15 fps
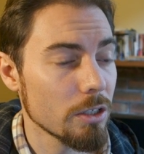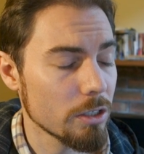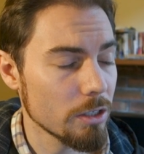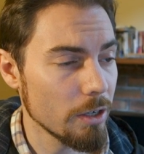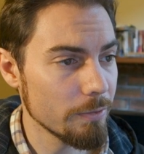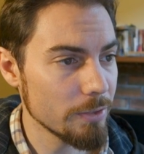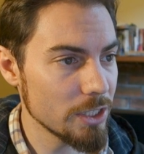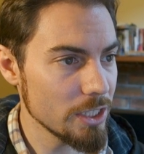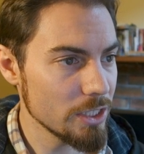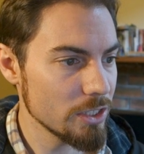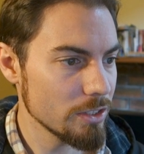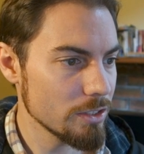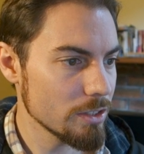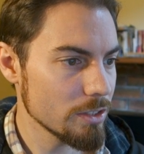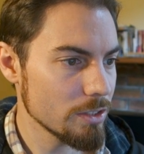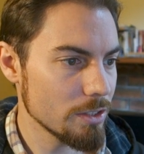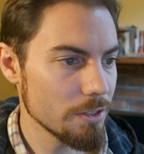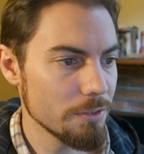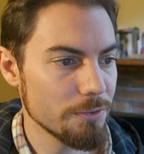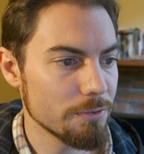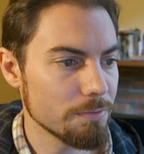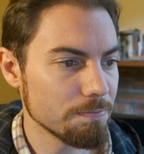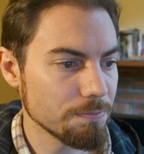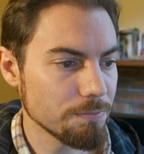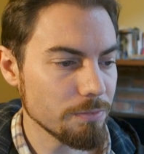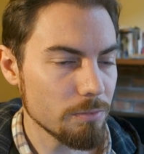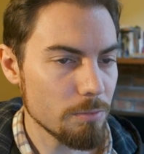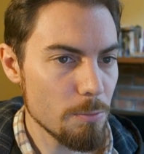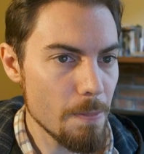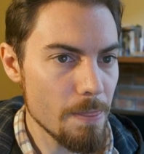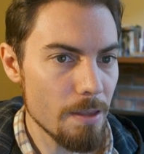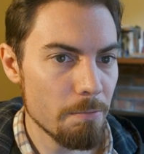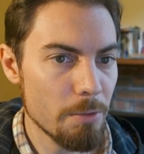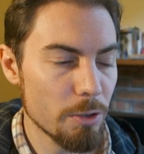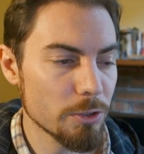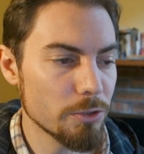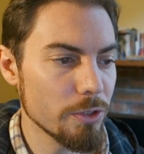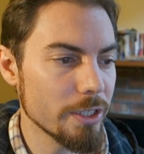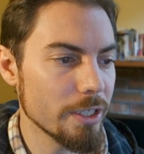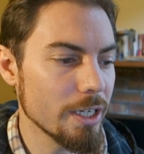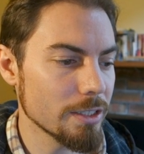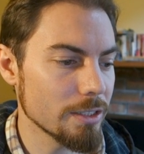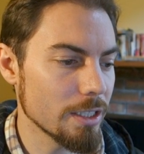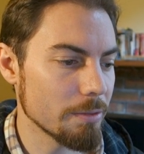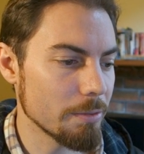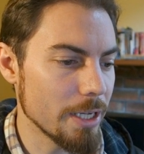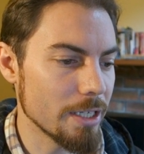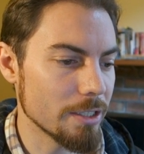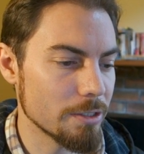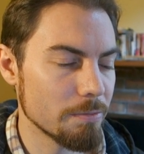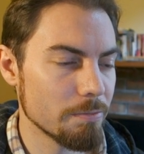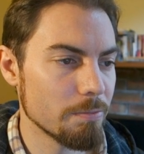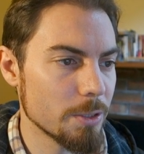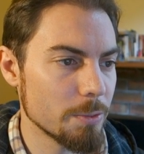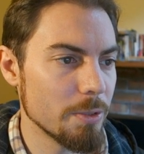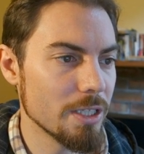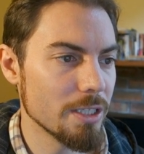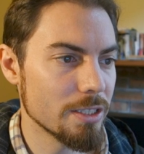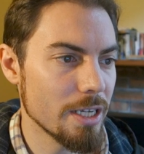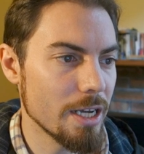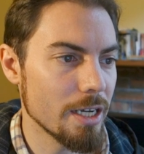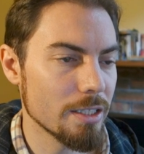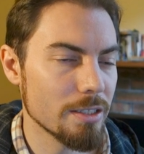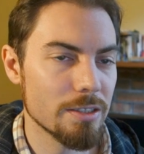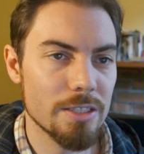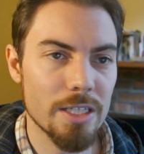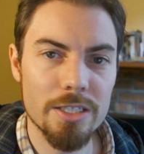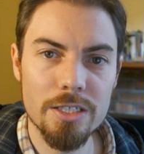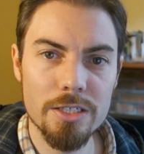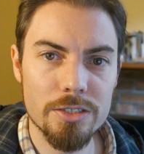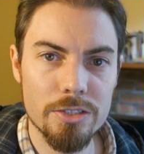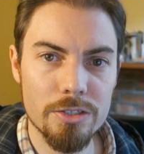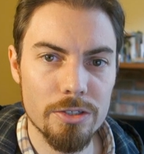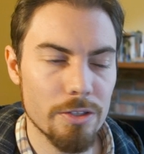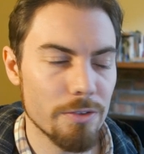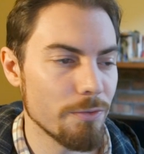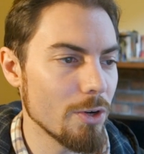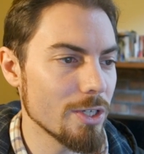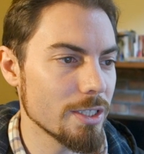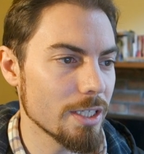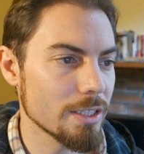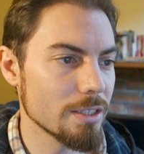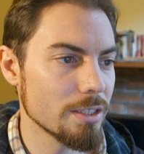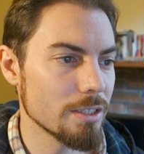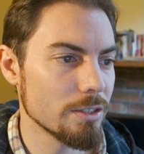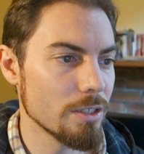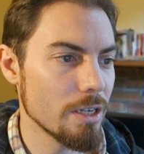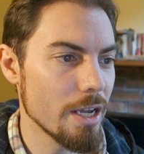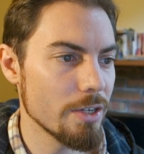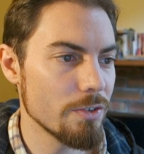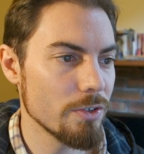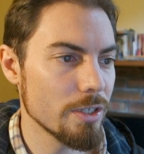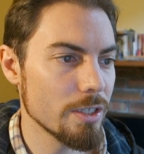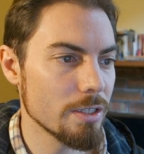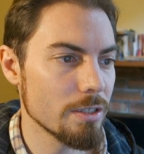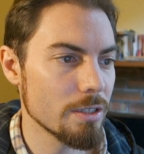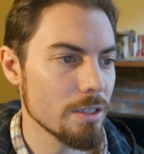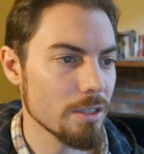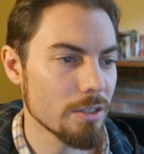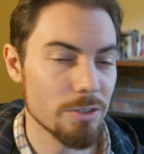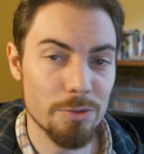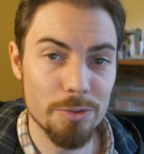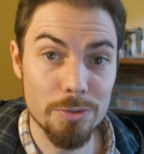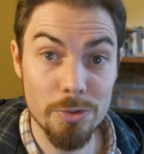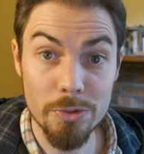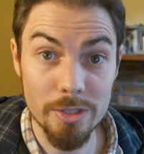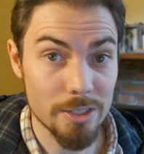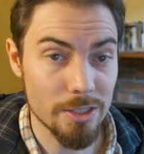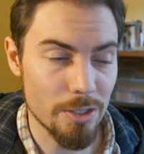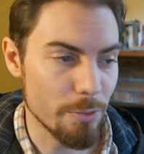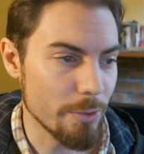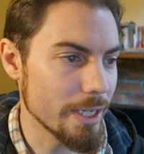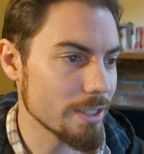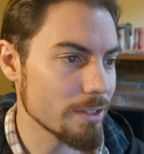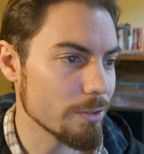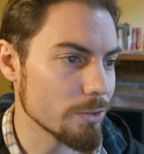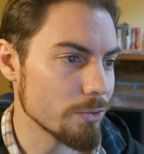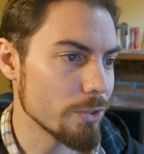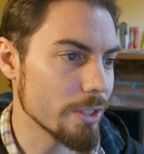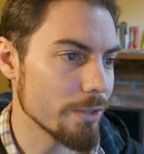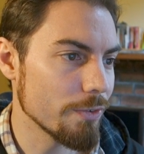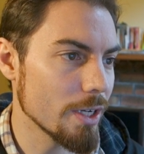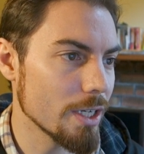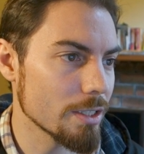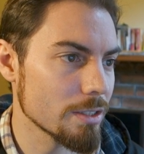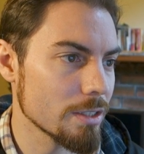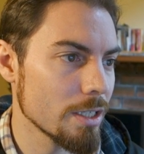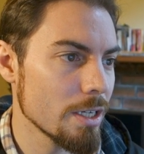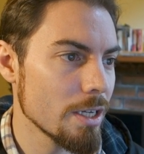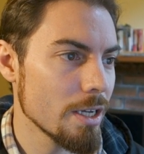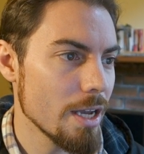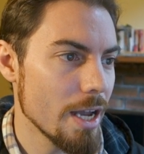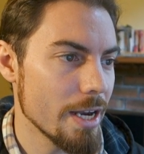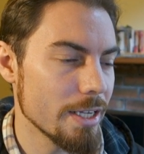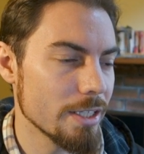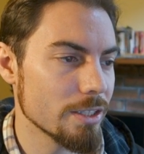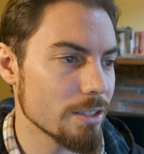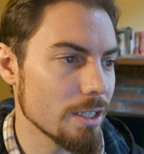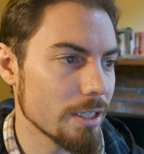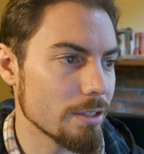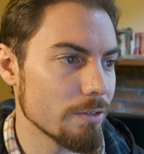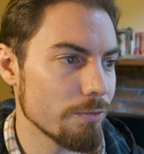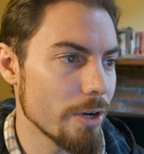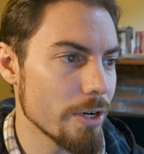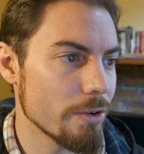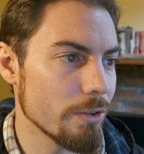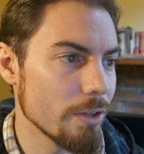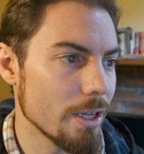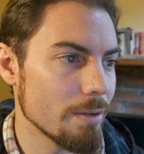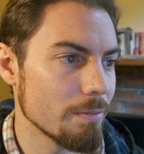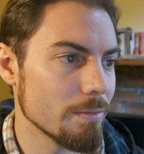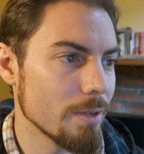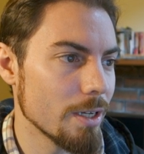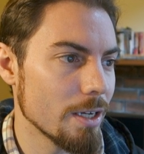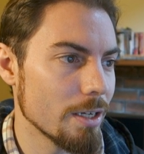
conversations and stuff. But it was really nice. We had to spit this out, send it to the voice actor Adrian, because we were doing this in a week, so it was really fast. And he just read it all up,